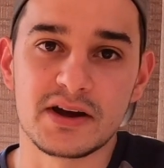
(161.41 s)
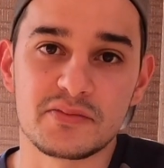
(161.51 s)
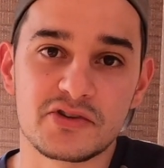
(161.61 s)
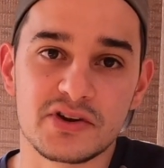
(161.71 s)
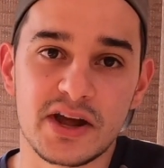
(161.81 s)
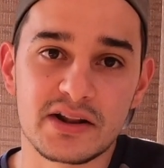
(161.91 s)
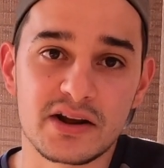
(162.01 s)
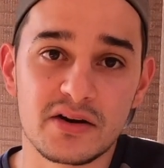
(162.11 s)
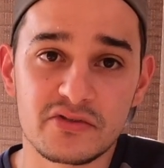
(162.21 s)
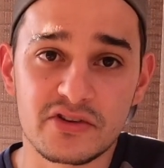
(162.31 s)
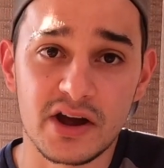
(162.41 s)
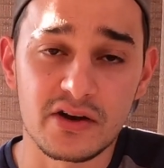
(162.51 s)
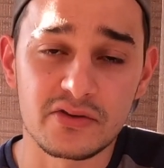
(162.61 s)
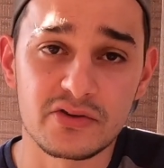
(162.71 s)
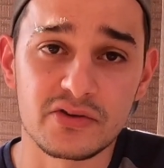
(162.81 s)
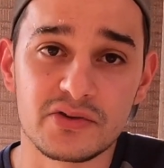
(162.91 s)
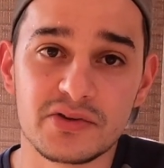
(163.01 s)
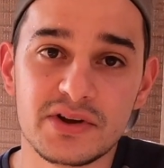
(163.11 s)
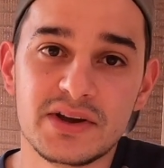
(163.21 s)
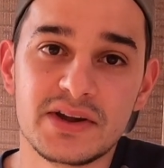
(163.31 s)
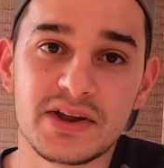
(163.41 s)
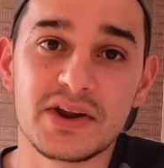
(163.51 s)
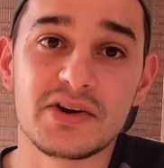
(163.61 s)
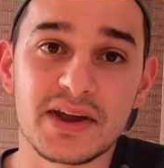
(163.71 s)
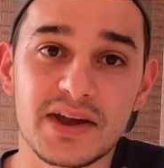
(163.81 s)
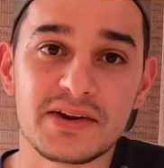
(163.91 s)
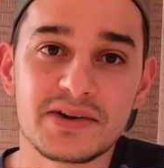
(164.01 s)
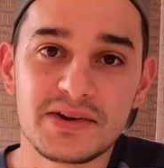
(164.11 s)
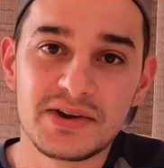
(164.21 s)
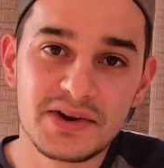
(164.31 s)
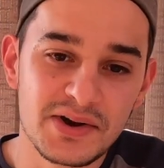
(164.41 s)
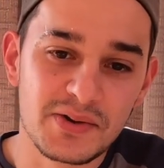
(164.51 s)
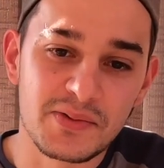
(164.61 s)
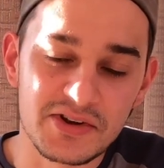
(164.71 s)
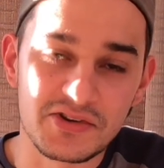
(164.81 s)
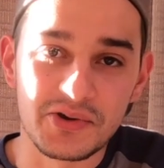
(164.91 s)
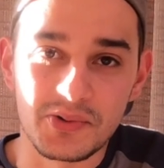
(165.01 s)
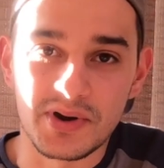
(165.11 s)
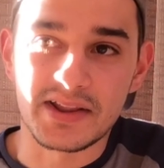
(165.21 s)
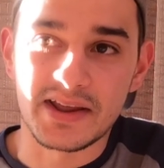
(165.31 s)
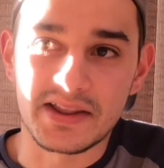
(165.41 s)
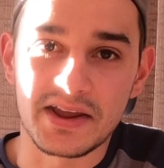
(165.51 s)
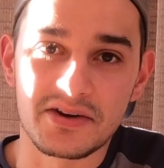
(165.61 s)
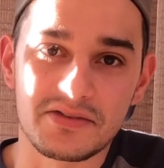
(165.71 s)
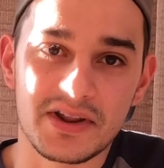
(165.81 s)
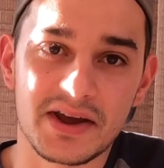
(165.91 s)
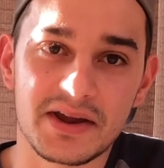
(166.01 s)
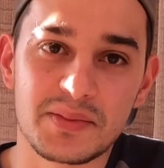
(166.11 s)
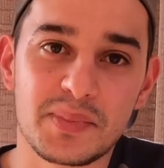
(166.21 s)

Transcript: So that comes down to again, what you want at the end of the day.